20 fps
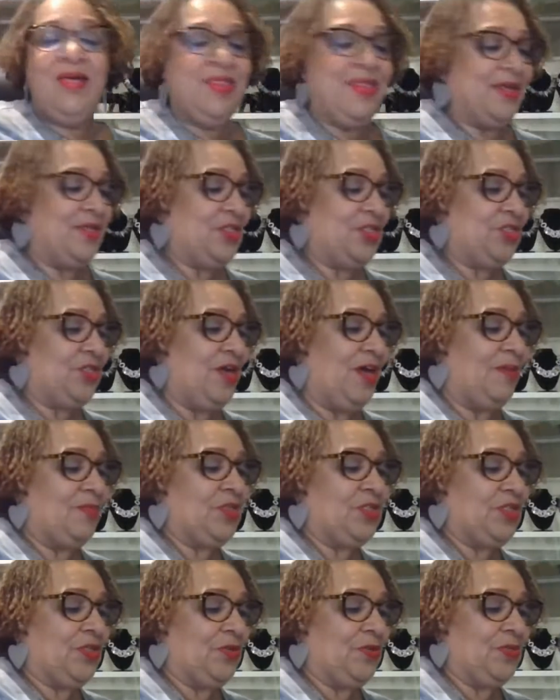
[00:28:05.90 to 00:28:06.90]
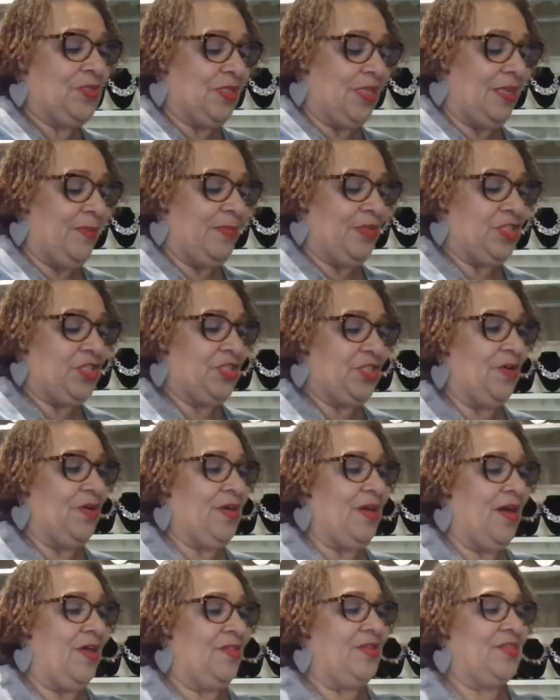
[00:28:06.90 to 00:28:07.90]
That's charm 2. So let me show
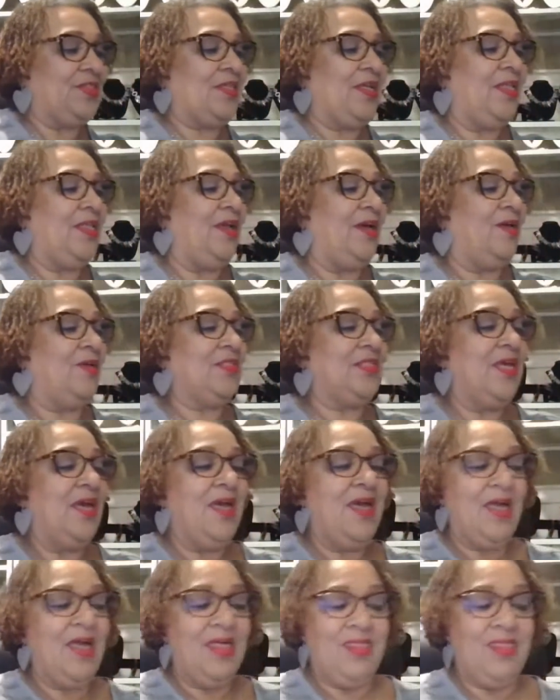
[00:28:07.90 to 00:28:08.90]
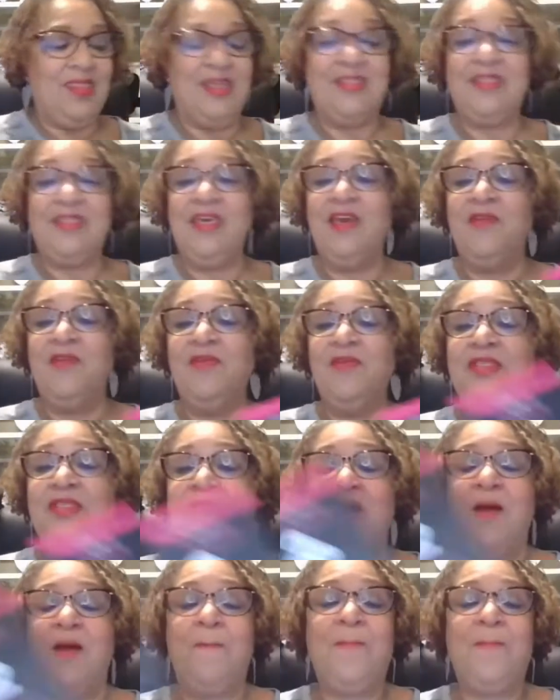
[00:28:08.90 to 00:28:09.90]
y'all this close. These earrings
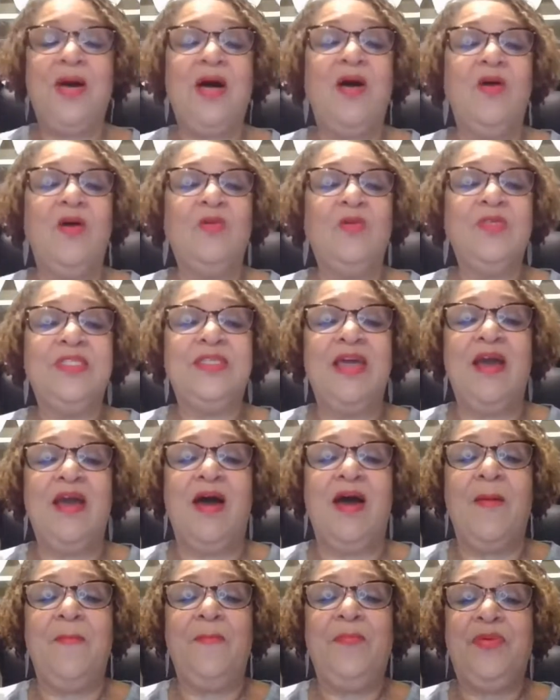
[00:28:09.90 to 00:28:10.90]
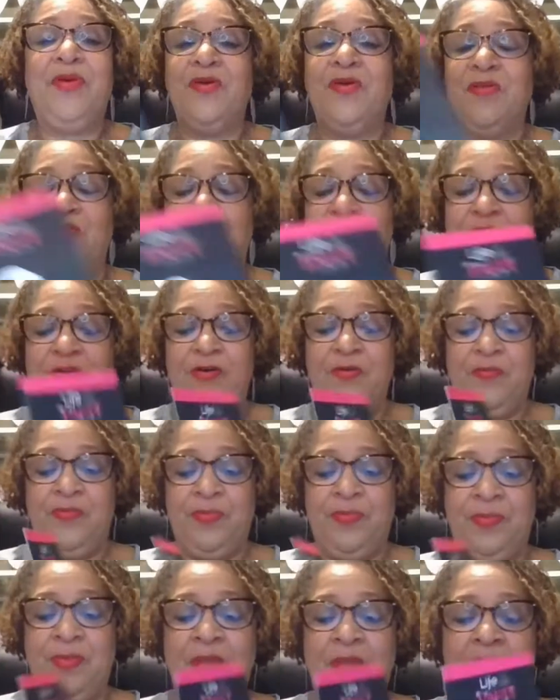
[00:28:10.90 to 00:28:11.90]
are pulse. They are beautiful.
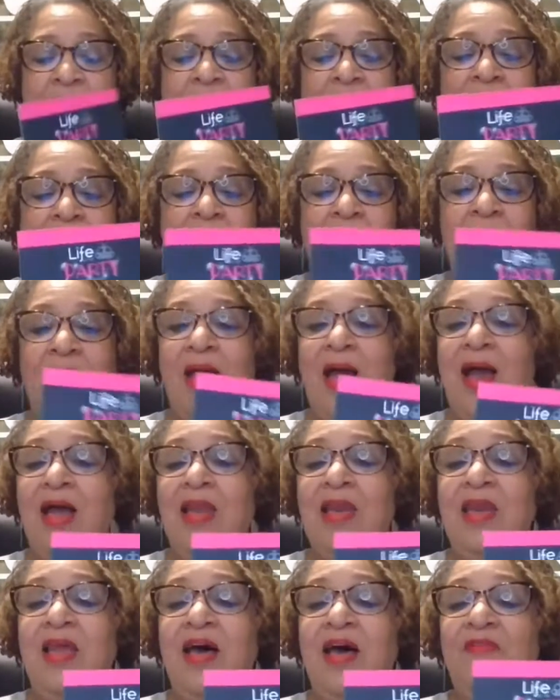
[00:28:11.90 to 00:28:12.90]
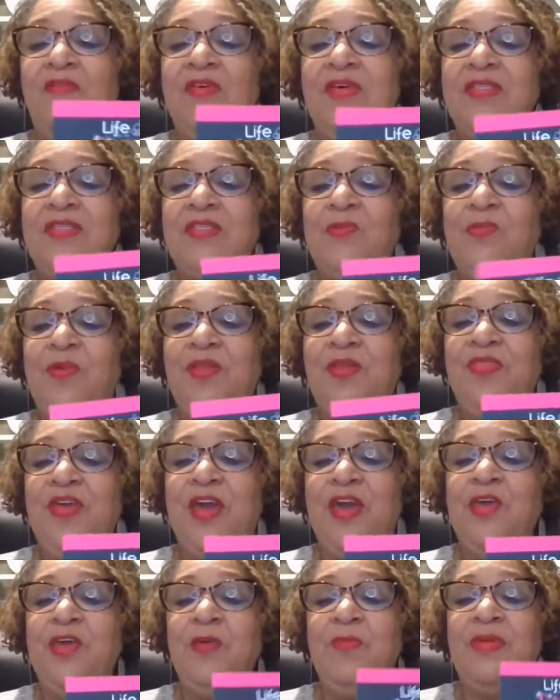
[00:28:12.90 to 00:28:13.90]
I love this one.
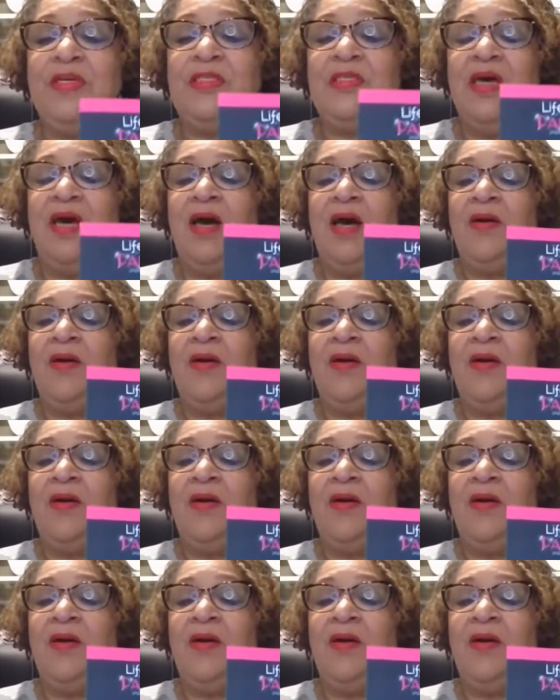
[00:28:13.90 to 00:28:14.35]
Thank you, Miss